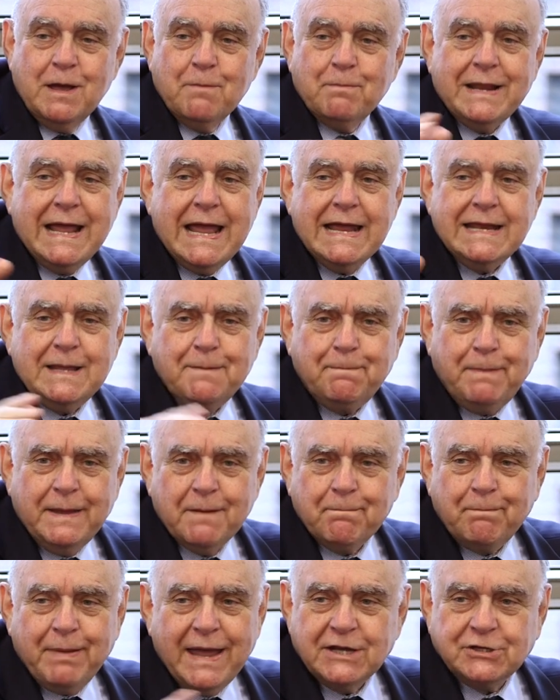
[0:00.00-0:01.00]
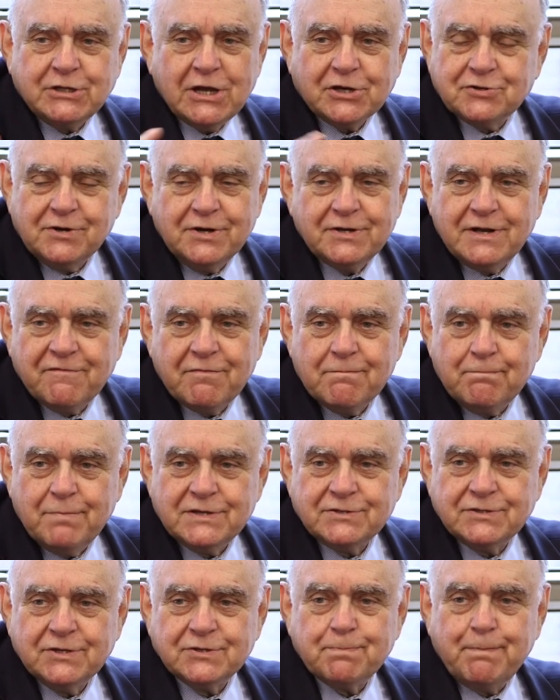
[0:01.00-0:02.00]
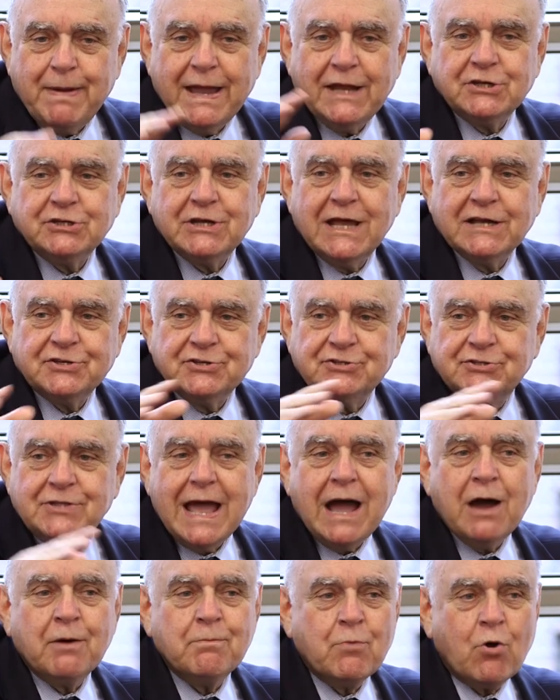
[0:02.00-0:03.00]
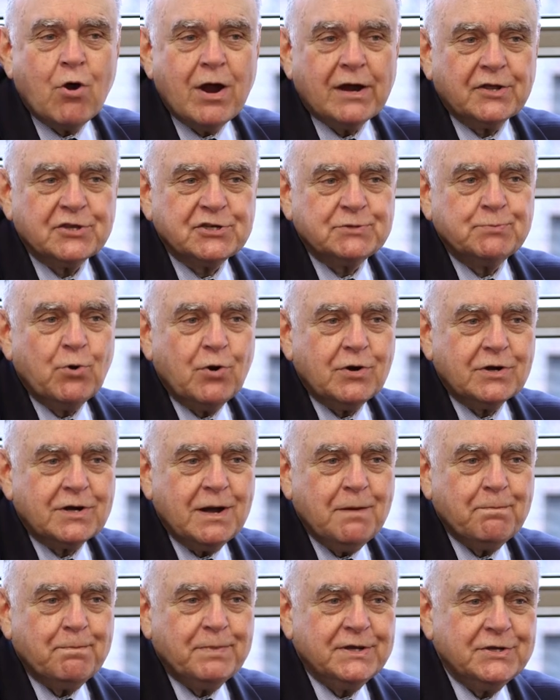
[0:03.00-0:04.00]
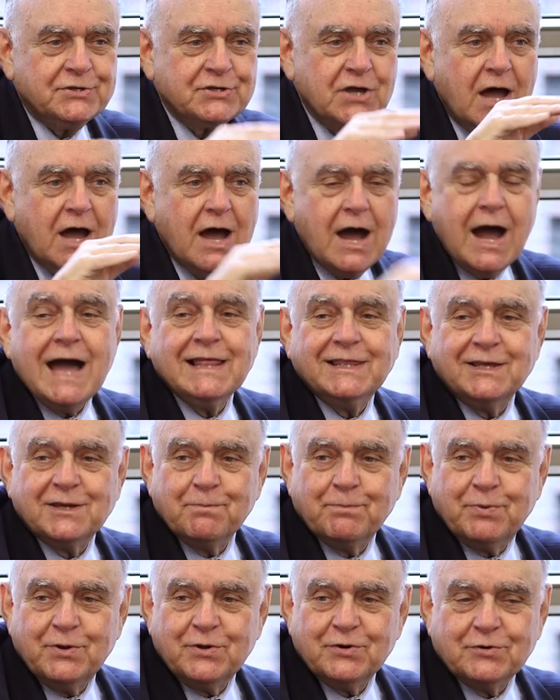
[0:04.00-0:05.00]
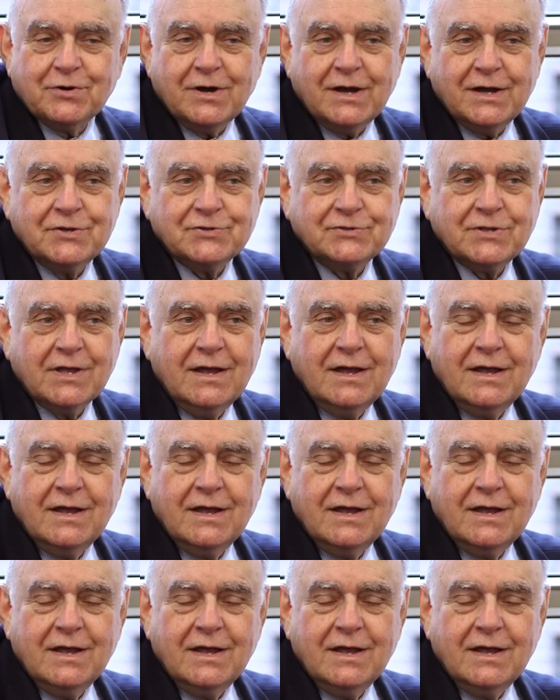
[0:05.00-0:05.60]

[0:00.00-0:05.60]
But ADP and Paychex are a different business. Paychex is down market, small companies, highly computerized.